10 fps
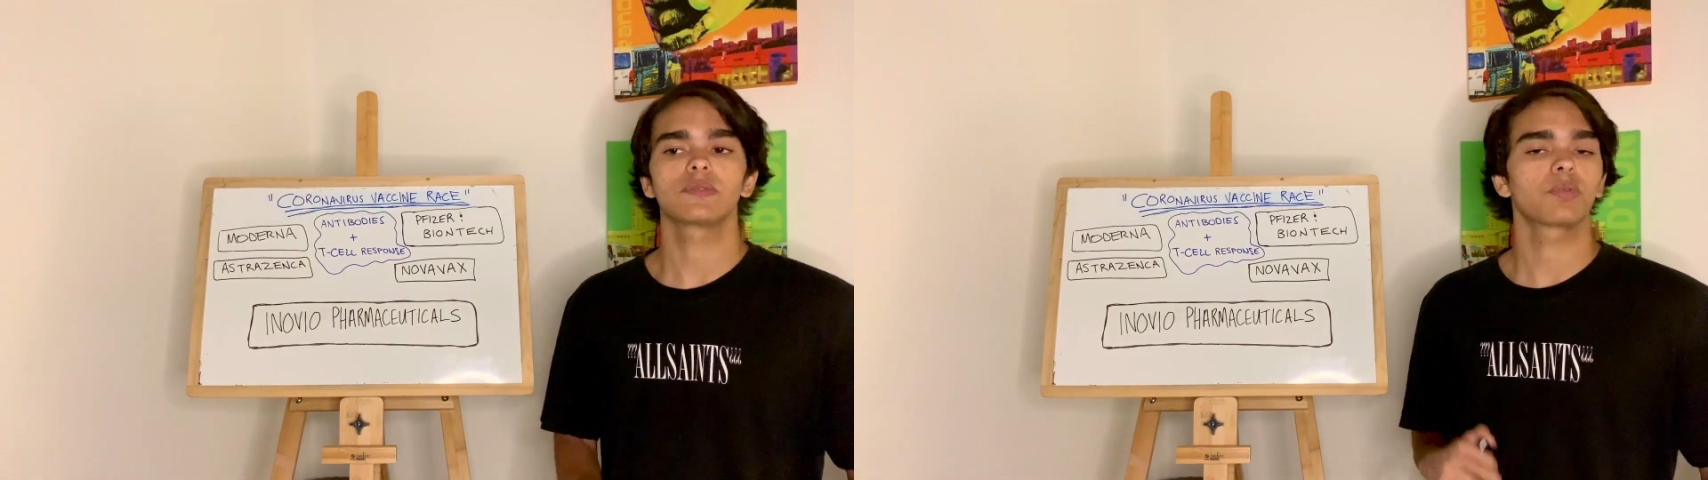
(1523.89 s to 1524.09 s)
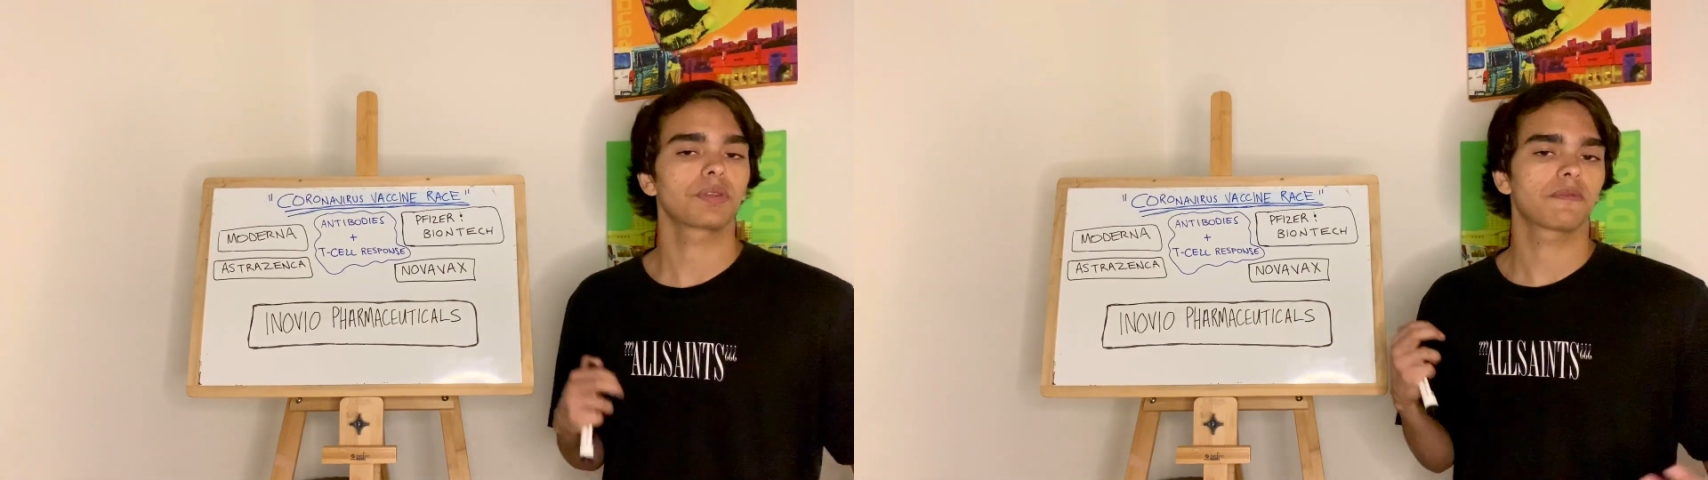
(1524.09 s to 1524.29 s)

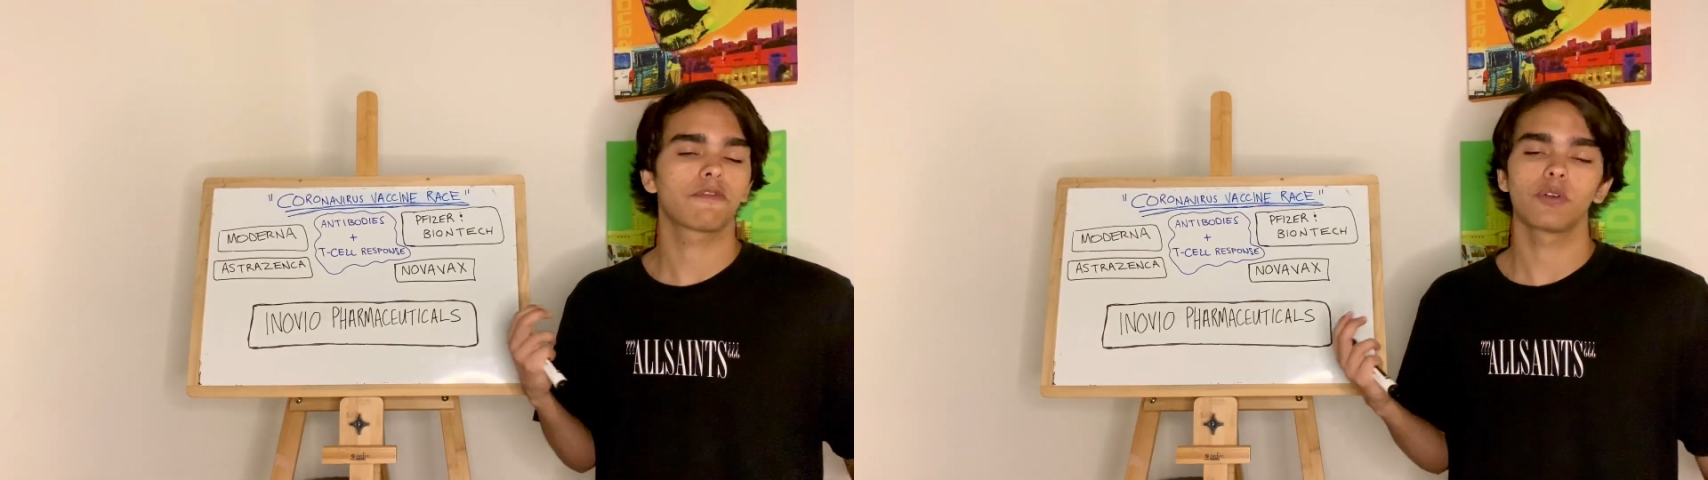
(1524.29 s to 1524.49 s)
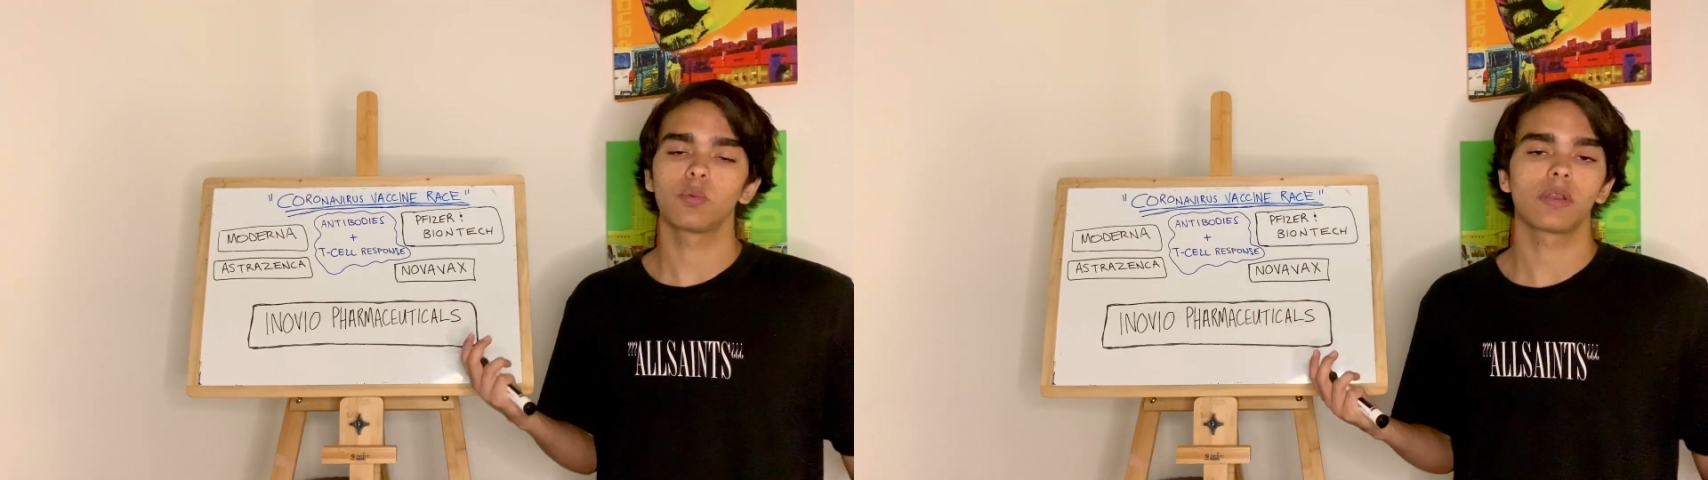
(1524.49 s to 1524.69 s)

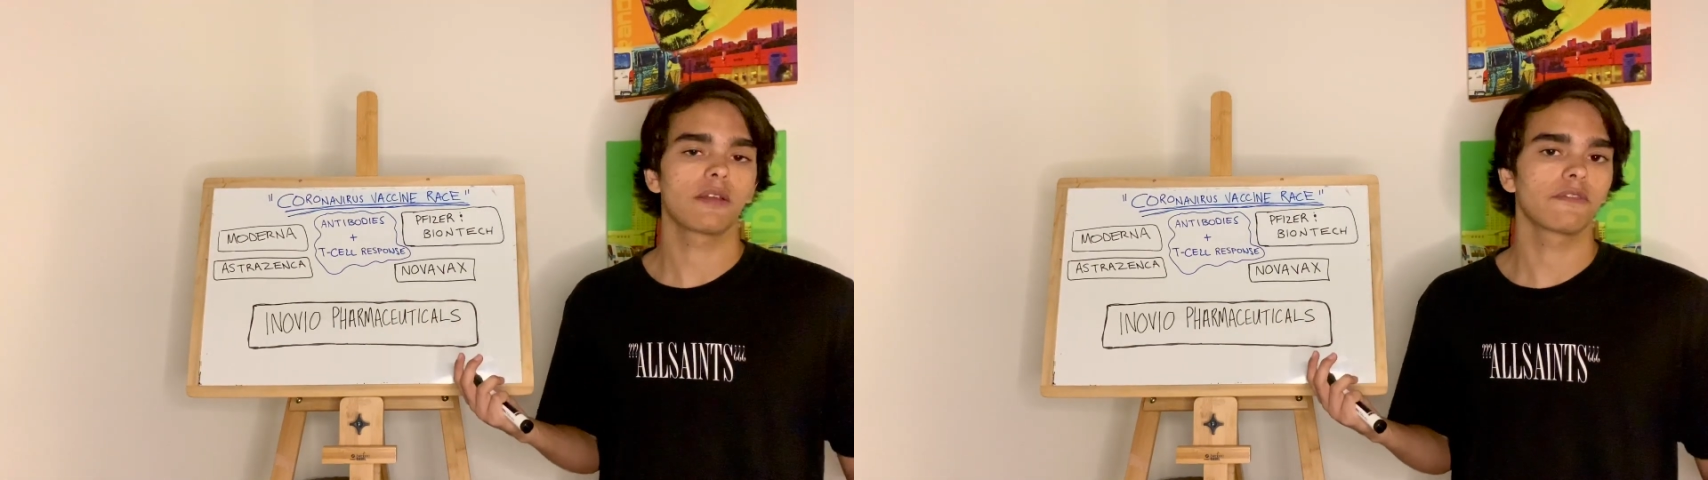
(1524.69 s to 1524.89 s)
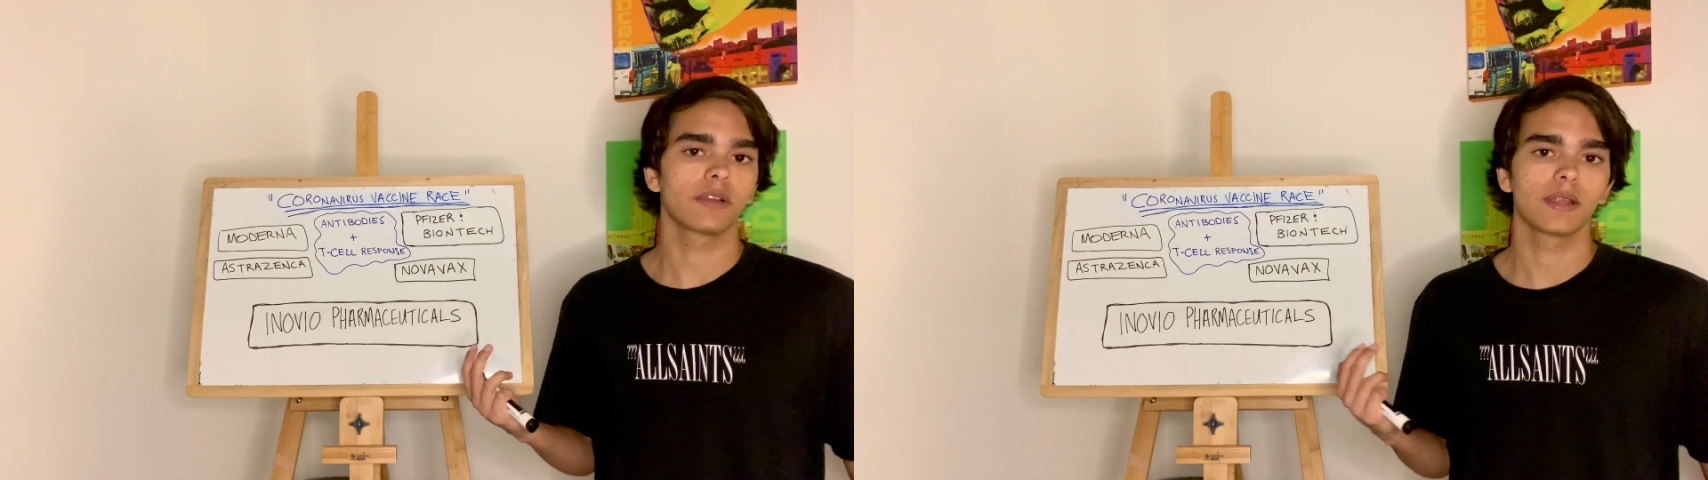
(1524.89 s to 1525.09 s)
for
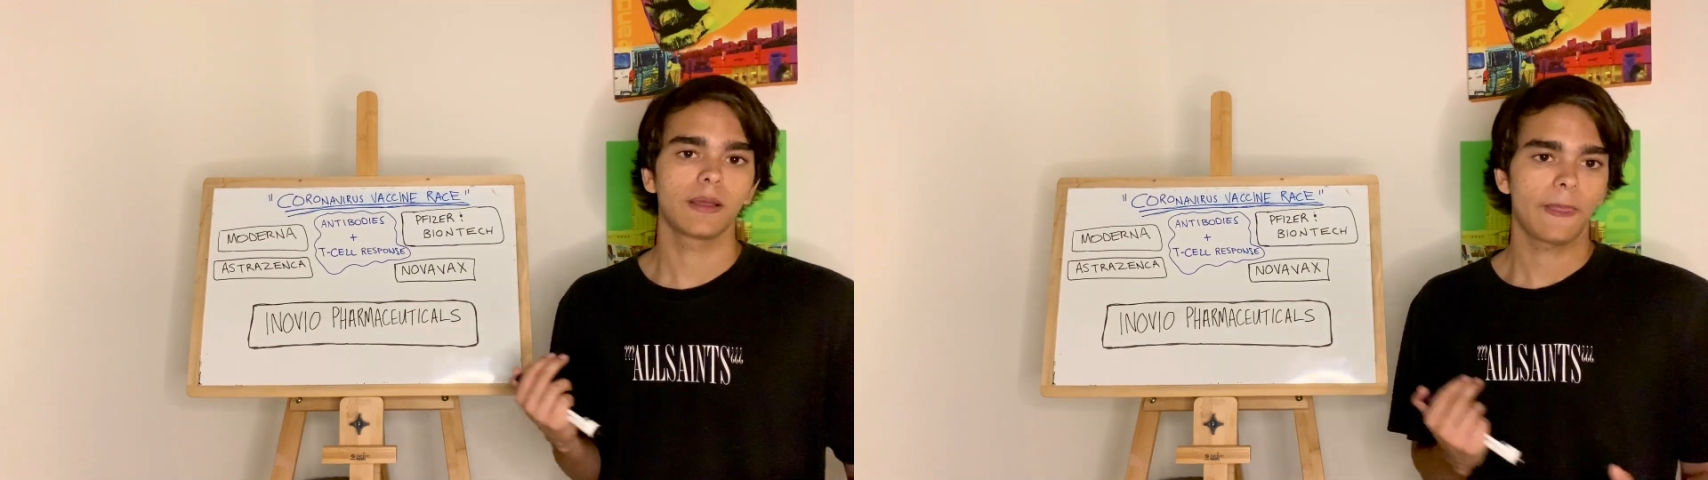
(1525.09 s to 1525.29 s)
whatever